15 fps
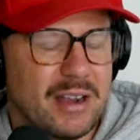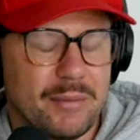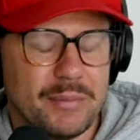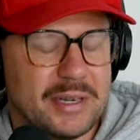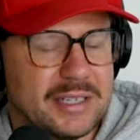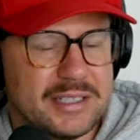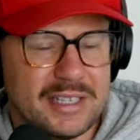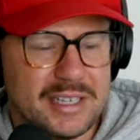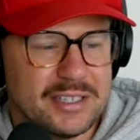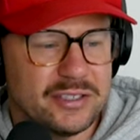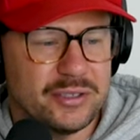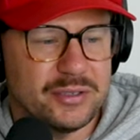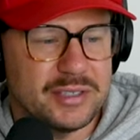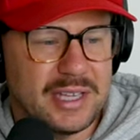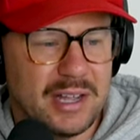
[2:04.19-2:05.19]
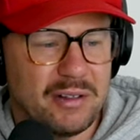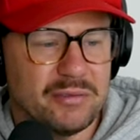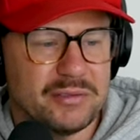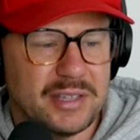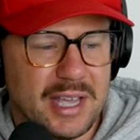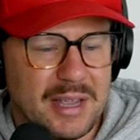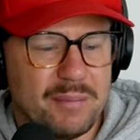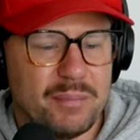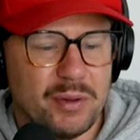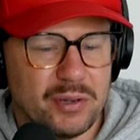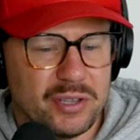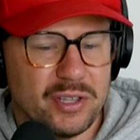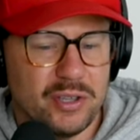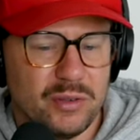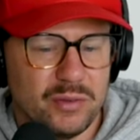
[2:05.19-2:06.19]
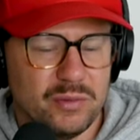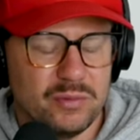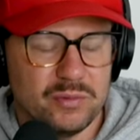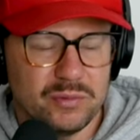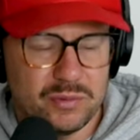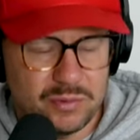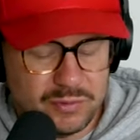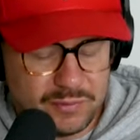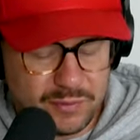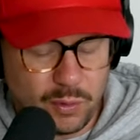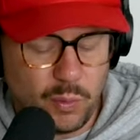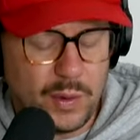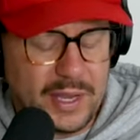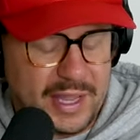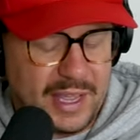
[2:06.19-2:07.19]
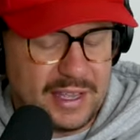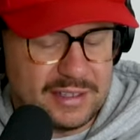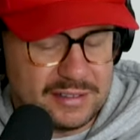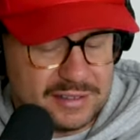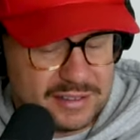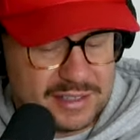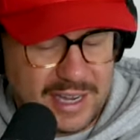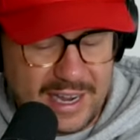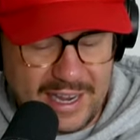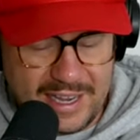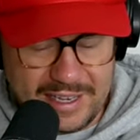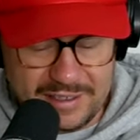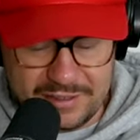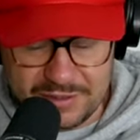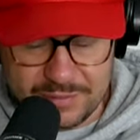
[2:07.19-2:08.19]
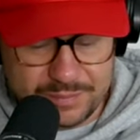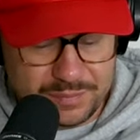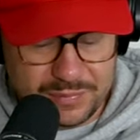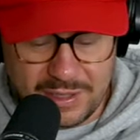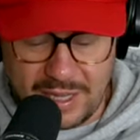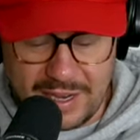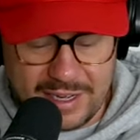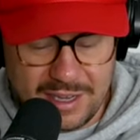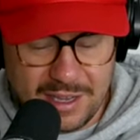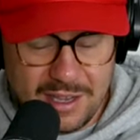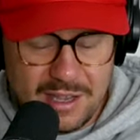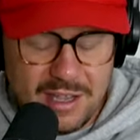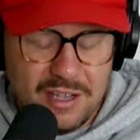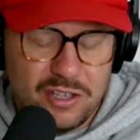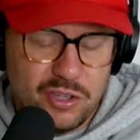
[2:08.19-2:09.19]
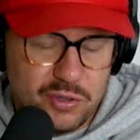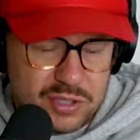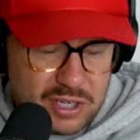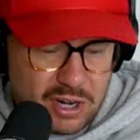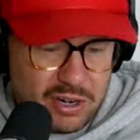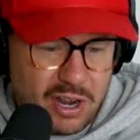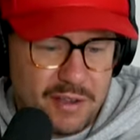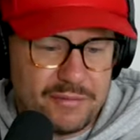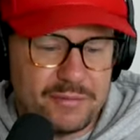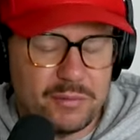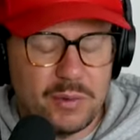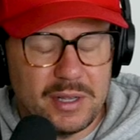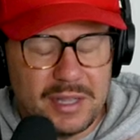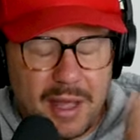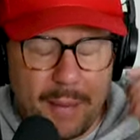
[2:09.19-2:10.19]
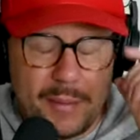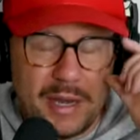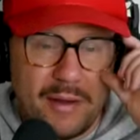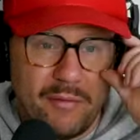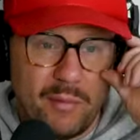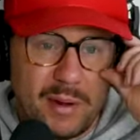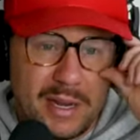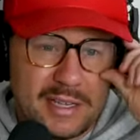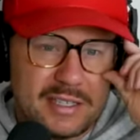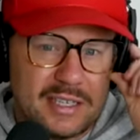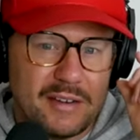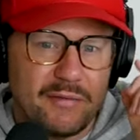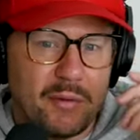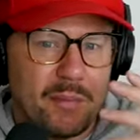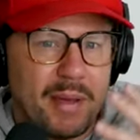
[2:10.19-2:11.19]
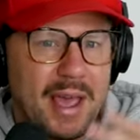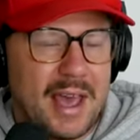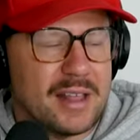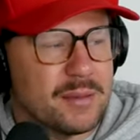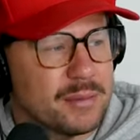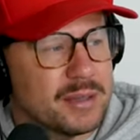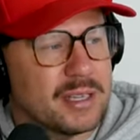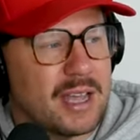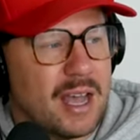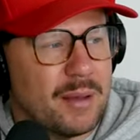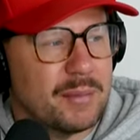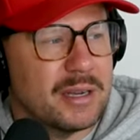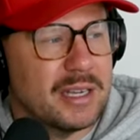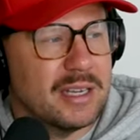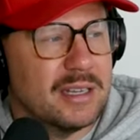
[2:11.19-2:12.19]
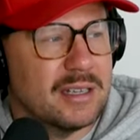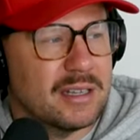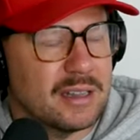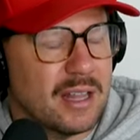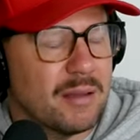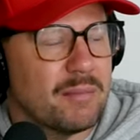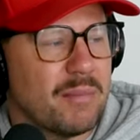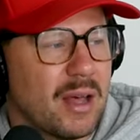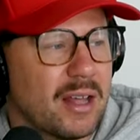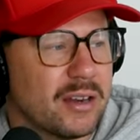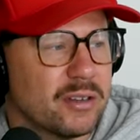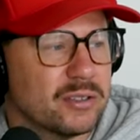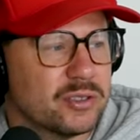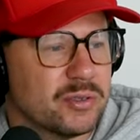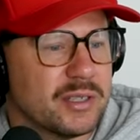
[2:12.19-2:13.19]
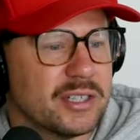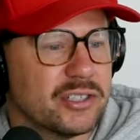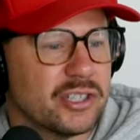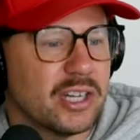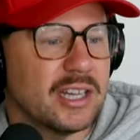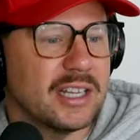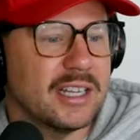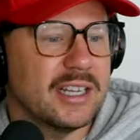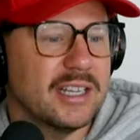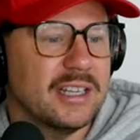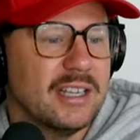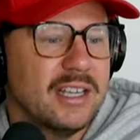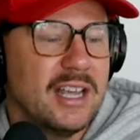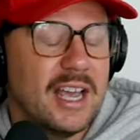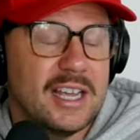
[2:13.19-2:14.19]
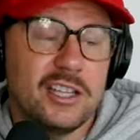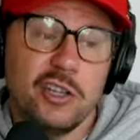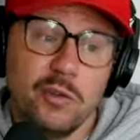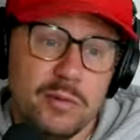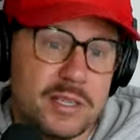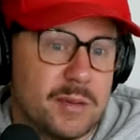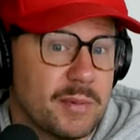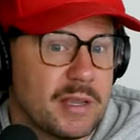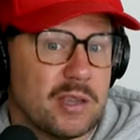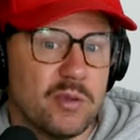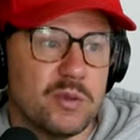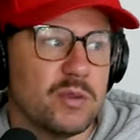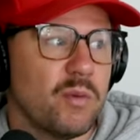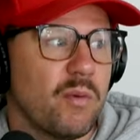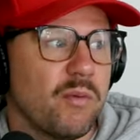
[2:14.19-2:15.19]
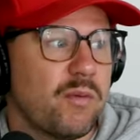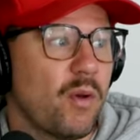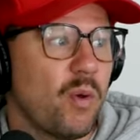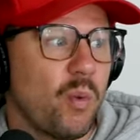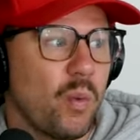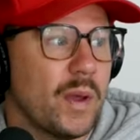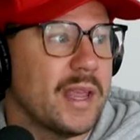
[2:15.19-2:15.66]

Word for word: how many tickets you sell. They book you for weekends. And, like, you start off, well, I mean, everybody has a different path, but the comedy club model traditionally, it used to be you do a full